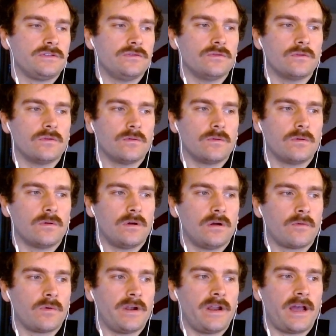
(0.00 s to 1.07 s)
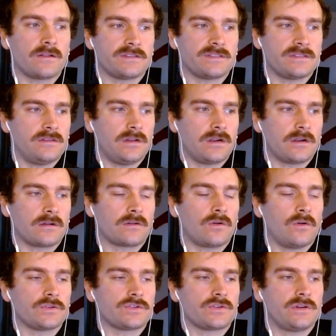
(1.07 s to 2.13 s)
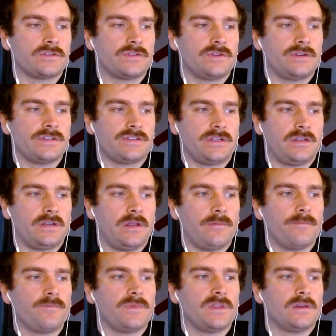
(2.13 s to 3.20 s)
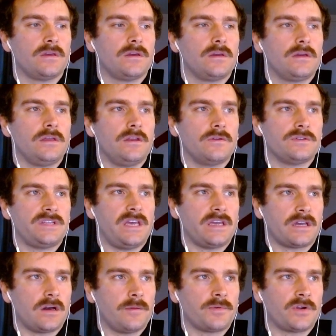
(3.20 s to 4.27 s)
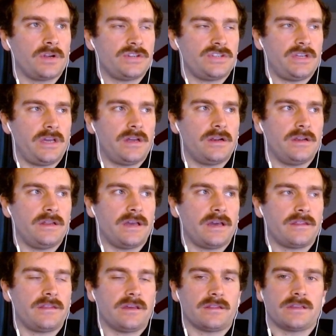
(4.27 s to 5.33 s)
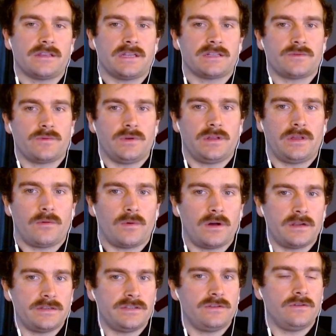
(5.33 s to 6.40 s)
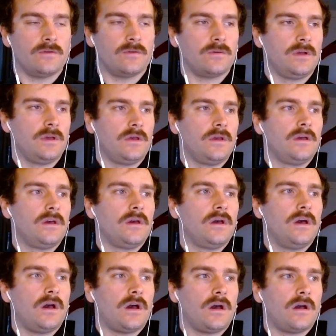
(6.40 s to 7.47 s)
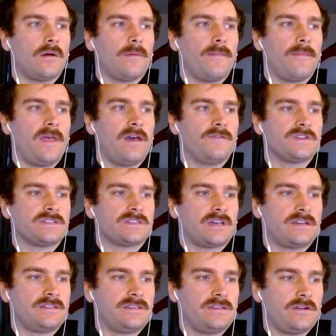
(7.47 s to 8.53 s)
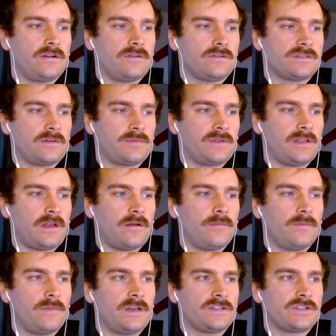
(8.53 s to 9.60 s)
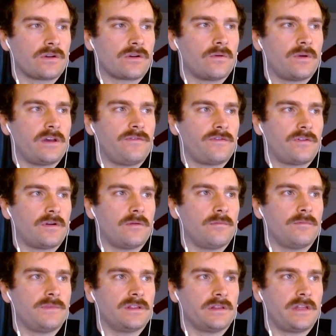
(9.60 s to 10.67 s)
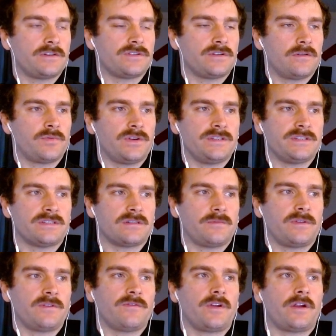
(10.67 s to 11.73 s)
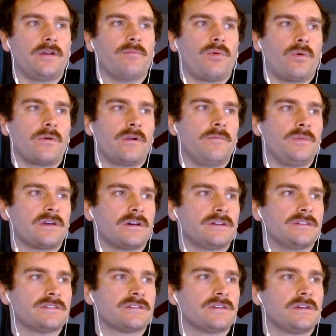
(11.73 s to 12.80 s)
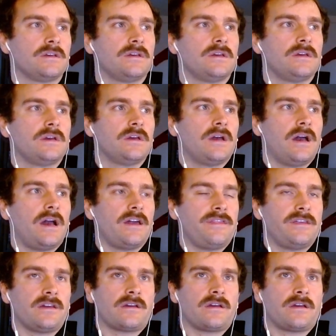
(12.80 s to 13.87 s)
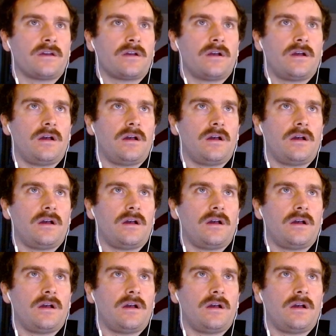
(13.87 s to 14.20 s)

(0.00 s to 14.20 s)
to renounce their culture and tradition, and take up Christianity. I think that that's really I wanted to emphasize here. Something that I took away from the letter to a priest is something very important, because I think